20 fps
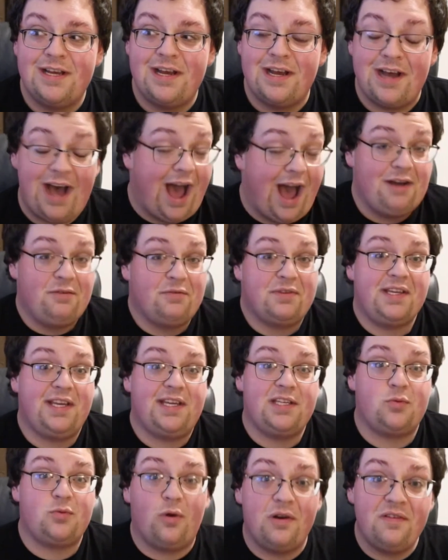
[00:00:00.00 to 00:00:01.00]
I don't
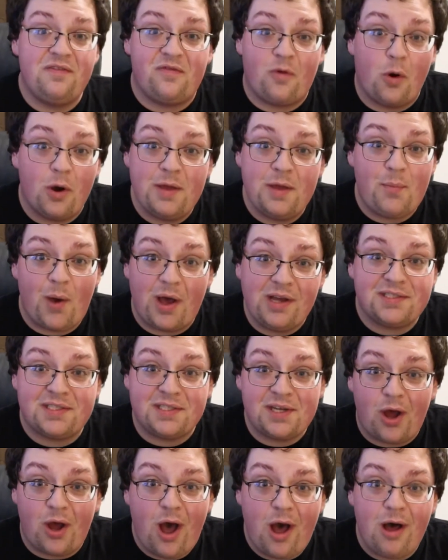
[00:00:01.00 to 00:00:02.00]
think it's worth $40
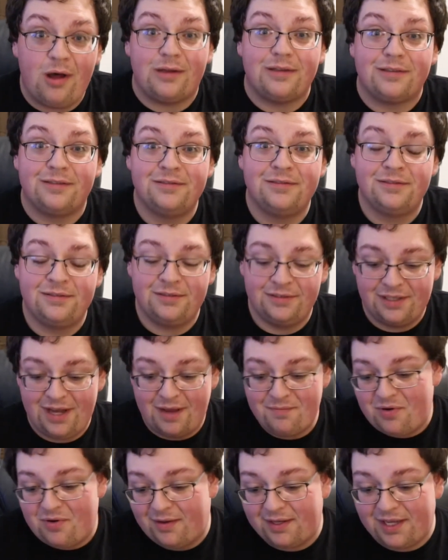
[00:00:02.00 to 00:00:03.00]
at all.
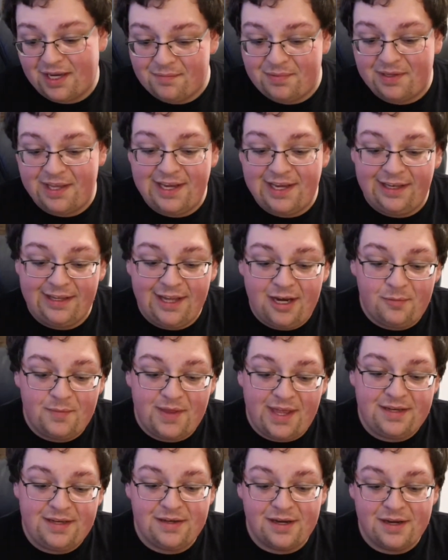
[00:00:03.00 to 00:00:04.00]
I'm probably going to play it a little
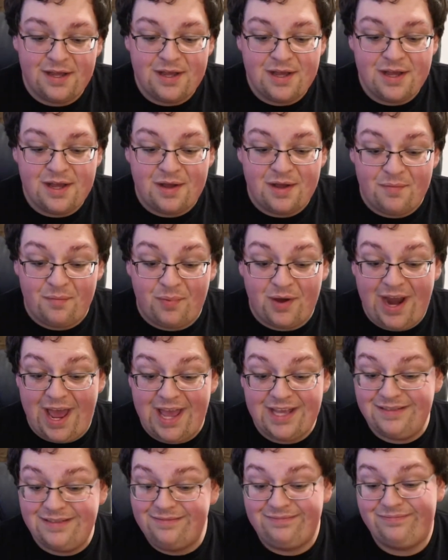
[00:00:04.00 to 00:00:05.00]
bit, but
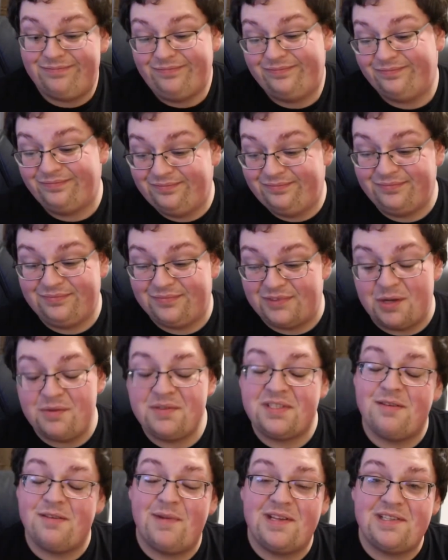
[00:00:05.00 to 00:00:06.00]
I don't
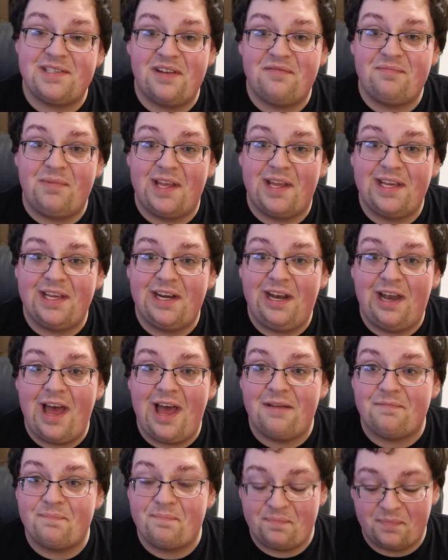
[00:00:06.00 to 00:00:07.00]
see myself playing it a
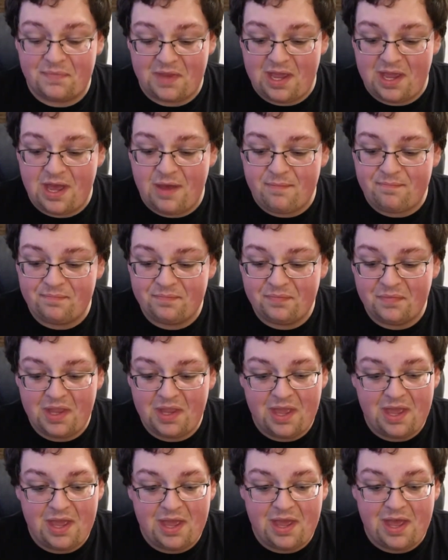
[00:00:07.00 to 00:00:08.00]
lot.
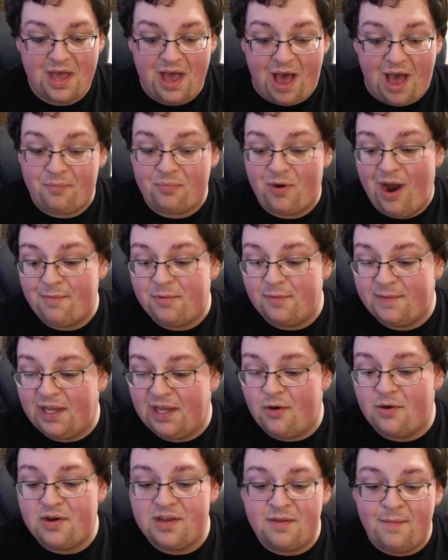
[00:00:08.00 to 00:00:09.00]
I'll probably
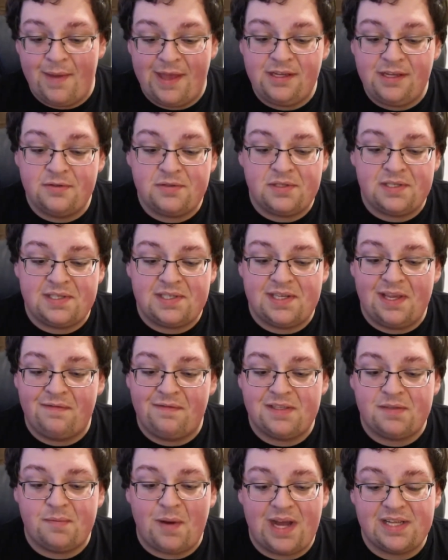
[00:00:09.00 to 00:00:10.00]
go into the menus to see if
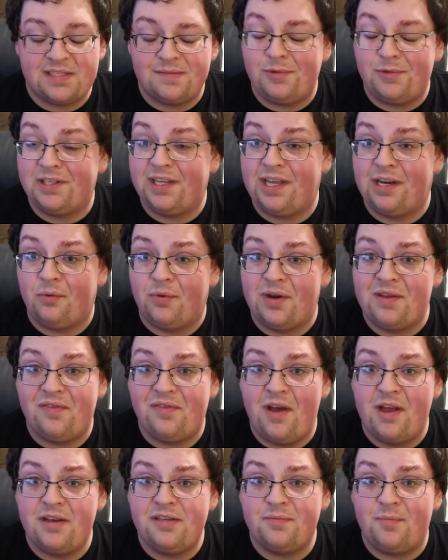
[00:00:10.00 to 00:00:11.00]
it's possible to get a
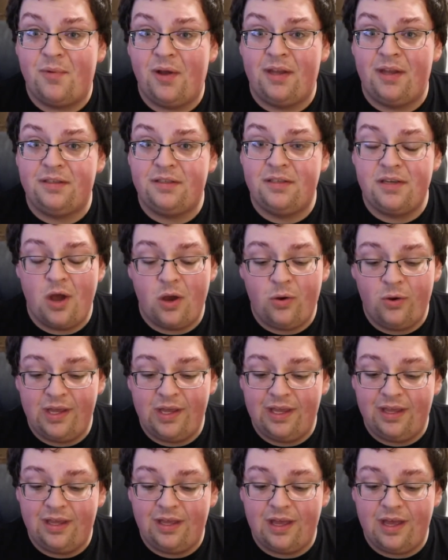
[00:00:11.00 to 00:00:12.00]
refund, but
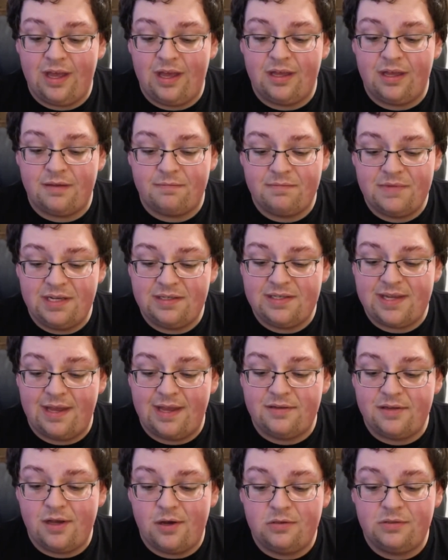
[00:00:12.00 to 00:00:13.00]
knowing
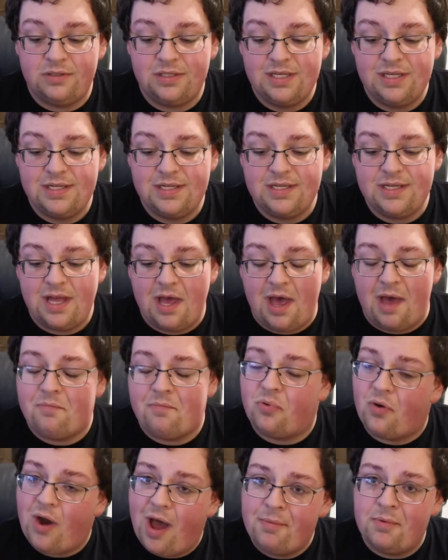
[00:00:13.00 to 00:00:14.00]
Nintendo, I'm
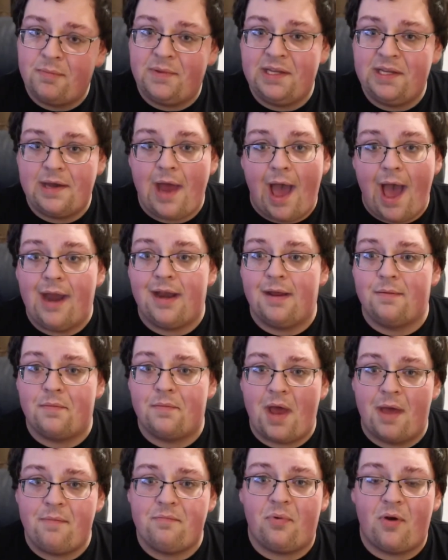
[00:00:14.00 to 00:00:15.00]
probably not.
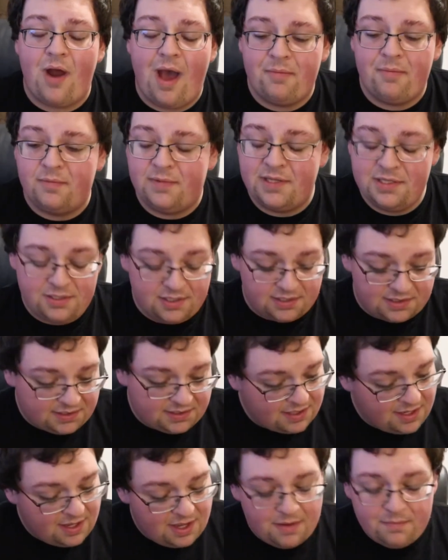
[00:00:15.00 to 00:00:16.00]
I'm probably
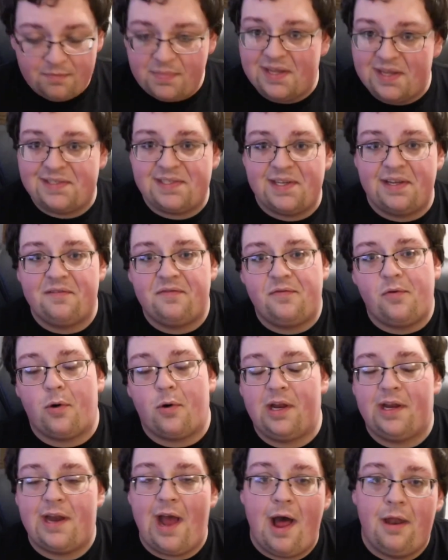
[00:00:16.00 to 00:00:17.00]
just pissing
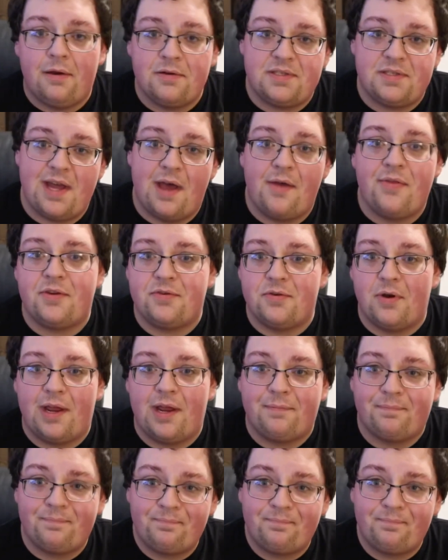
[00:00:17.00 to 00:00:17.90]
$40 down the drain.